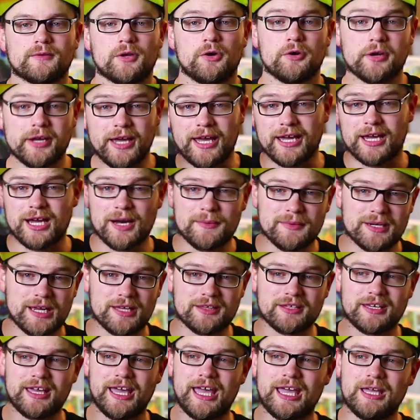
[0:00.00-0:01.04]
Okay, coming
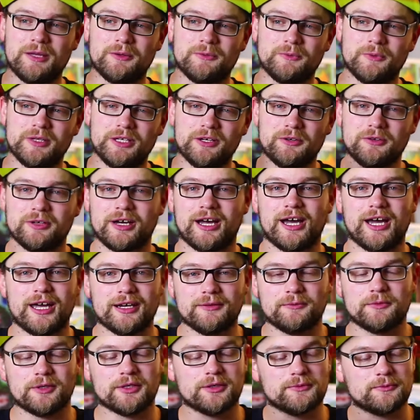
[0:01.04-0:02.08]
out the gate,
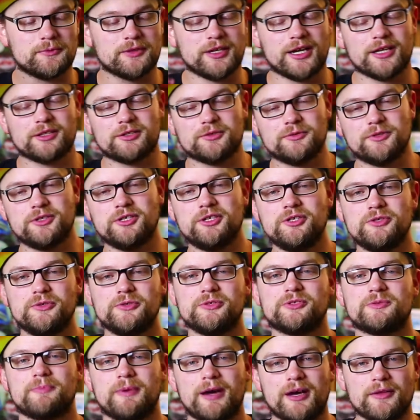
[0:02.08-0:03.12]
we're not doing
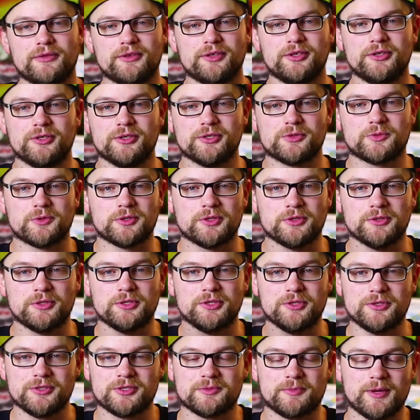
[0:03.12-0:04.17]
news about the news, we're
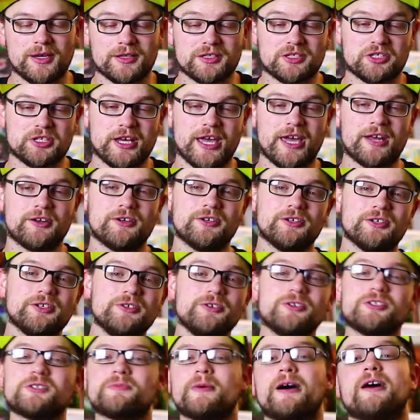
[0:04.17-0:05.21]
doing news about the channel.
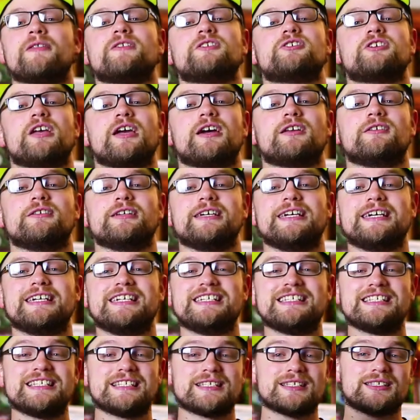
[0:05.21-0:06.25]
News about the channel
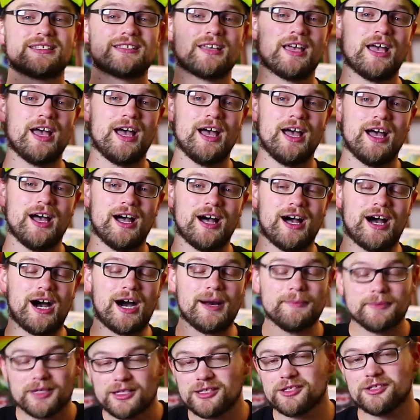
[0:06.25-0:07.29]
is,
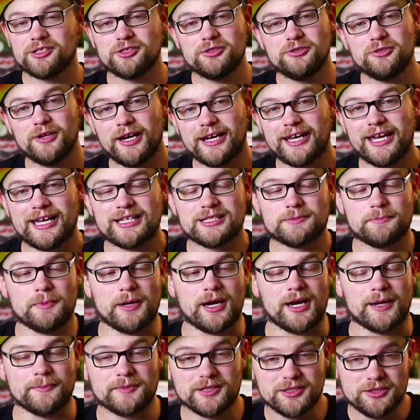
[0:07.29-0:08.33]
I'm gonna do
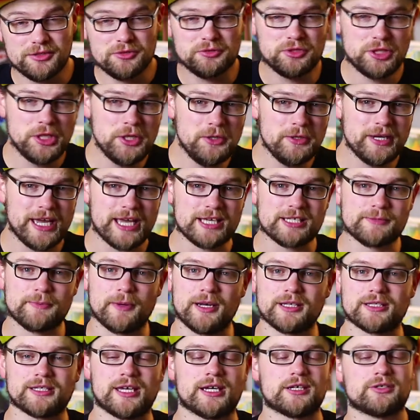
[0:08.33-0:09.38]
two guest
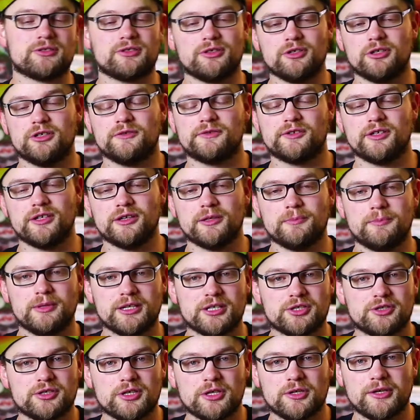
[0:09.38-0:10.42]
spots, over on the
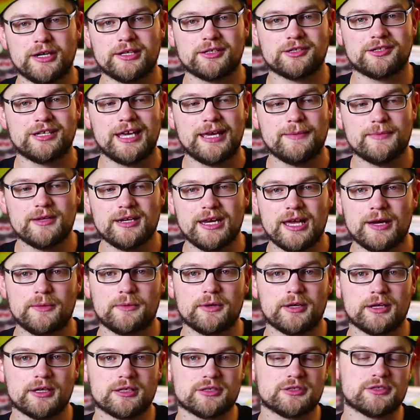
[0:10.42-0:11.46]
Big Show Entertainment
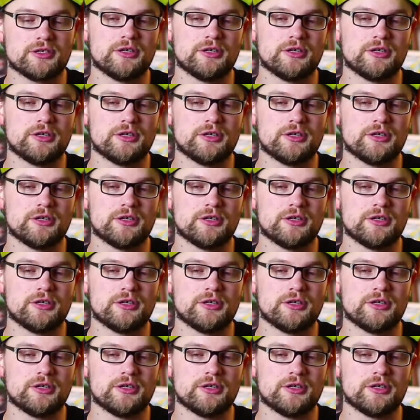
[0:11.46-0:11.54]
Network,